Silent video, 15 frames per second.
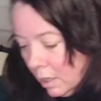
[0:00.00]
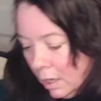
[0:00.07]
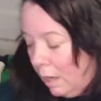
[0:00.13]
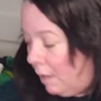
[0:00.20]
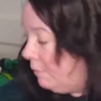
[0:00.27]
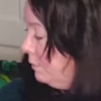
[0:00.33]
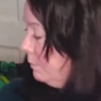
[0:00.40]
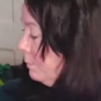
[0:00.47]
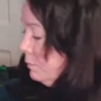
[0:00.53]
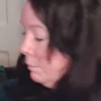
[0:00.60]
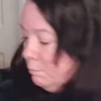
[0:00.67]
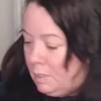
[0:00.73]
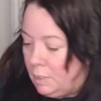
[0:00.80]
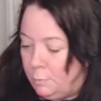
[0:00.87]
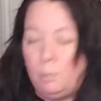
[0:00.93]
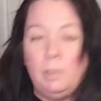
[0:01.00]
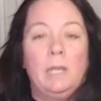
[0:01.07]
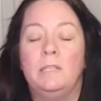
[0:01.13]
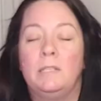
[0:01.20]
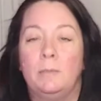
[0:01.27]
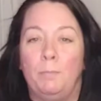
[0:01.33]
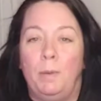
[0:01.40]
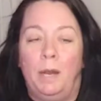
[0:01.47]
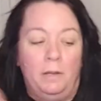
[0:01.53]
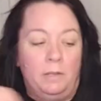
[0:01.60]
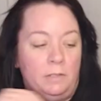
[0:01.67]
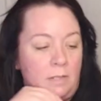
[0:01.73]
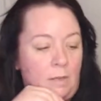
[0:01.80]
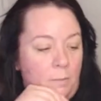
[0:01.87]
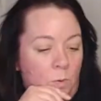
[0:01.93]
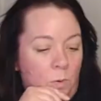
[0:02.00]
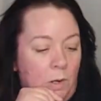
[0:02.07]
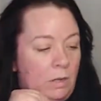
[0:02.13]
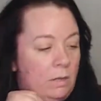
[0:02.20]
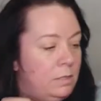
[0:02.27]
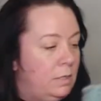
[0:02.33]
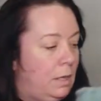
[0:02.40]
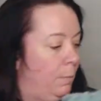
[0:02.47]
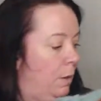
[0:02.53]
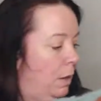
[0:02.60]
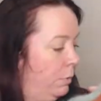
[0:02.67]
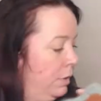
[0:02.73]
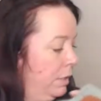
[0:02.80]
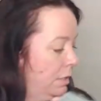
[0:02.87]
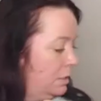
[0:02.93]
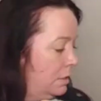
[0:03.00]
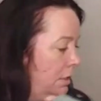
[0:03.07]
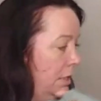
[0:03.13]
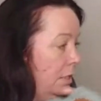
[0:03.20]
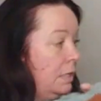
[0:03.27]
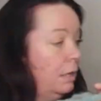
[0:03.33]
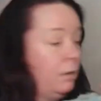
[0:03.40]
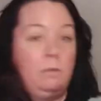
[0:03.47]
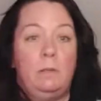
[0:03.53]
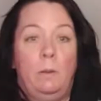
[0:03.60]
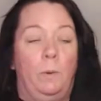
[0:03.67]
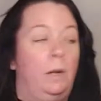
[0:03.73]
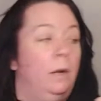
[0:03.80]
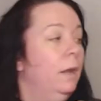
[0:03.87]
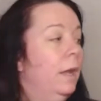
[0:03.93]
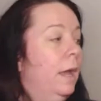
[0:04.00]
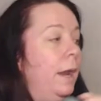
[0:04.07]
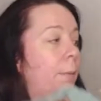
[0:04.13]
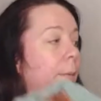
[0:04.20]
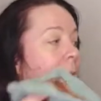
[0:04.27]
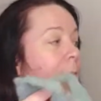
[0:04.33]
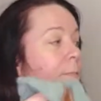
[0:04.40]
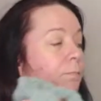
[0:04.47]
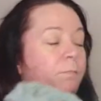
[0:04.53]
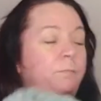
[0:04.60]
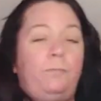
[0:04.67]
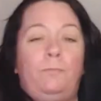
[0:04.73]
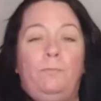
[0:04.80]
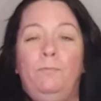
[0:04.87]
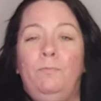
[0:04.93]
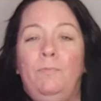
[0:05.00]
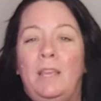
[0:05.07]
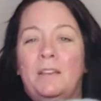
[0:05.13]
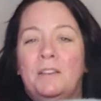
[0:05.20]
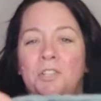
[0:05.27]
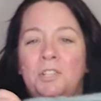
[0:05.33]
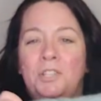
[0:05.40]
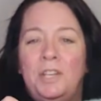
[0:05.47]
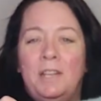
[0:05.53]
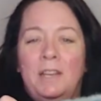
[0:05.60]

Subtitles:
I misplaced the pattern somehow. It's here somewhere. Anyway, she